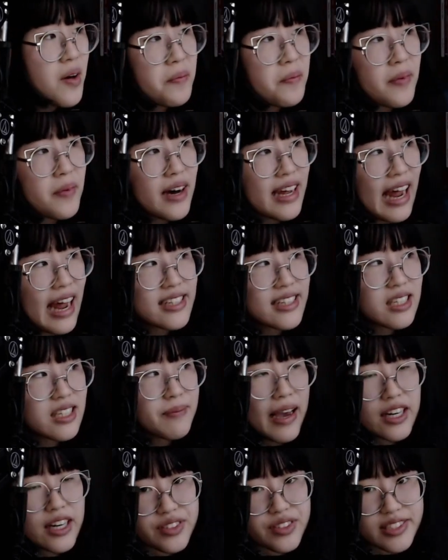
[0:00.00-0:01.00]
But as I'm
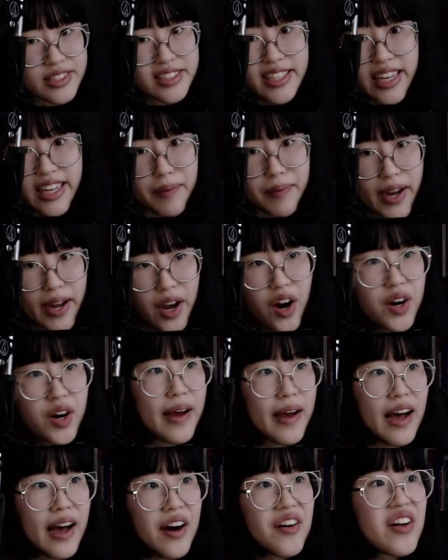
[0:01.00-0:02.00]
actually sticking my arm
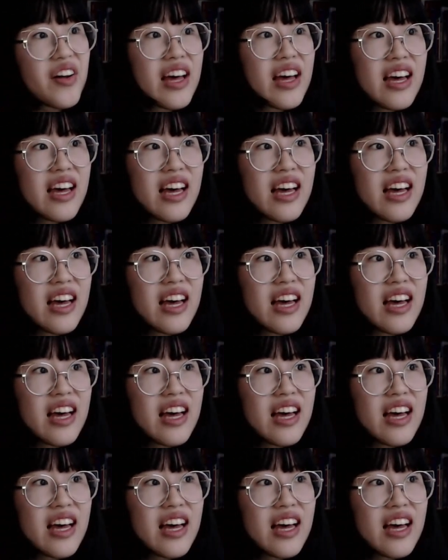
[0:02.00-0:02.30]
out,